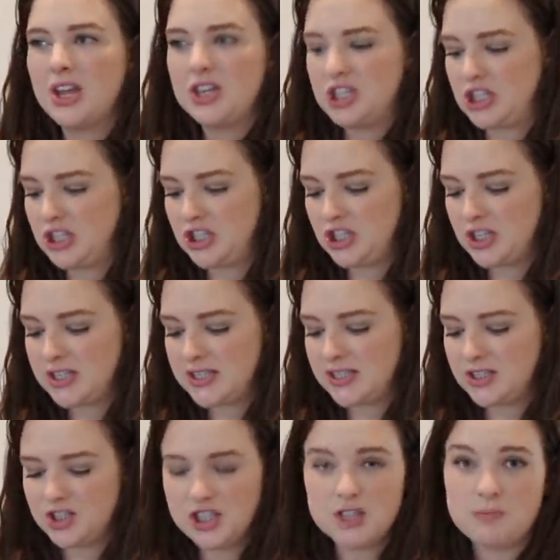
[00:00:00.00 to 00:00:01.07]
she's
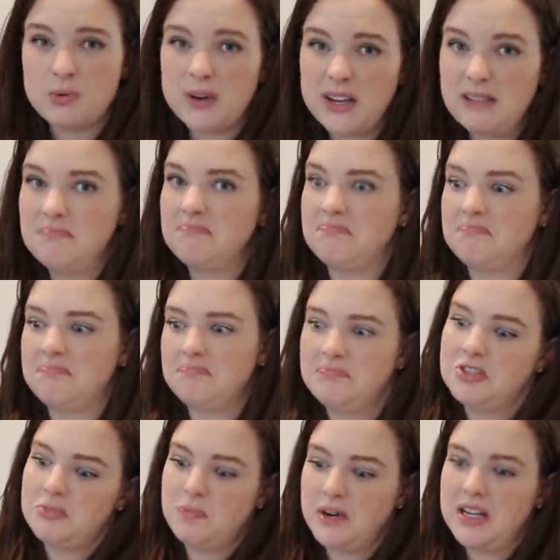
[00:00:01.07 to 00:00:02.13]
just, she's pretty,
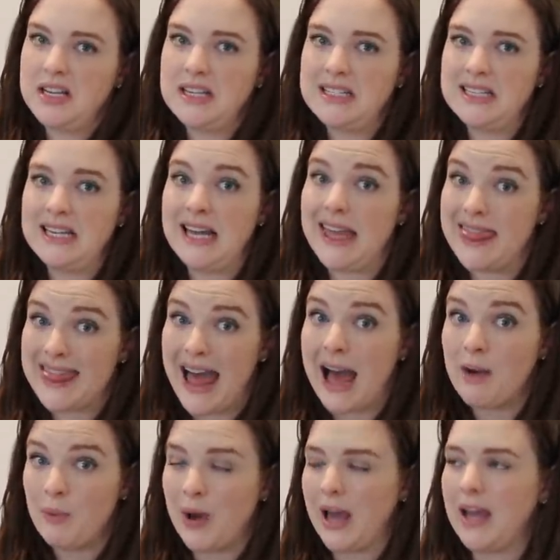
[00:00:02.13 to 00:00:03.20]
she's pretty easy in
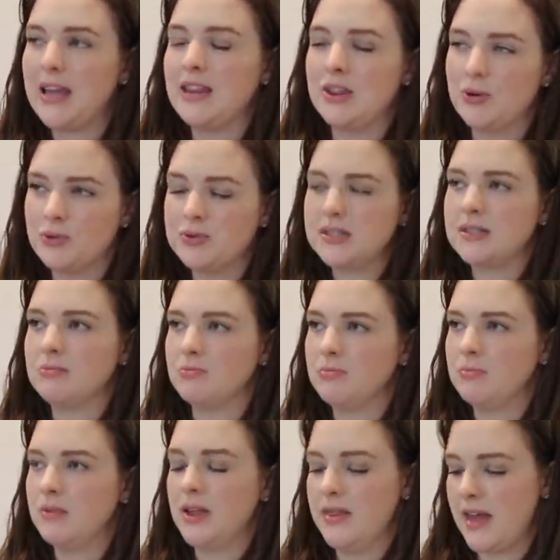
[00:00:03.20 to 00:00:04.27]
that way, in those,
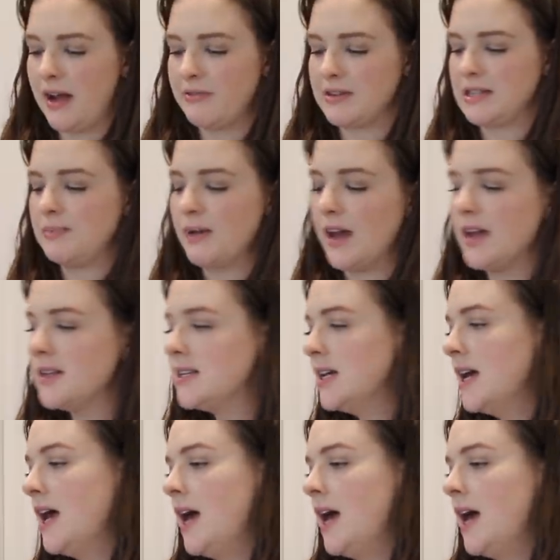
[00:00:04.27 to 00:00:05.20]
in that respect.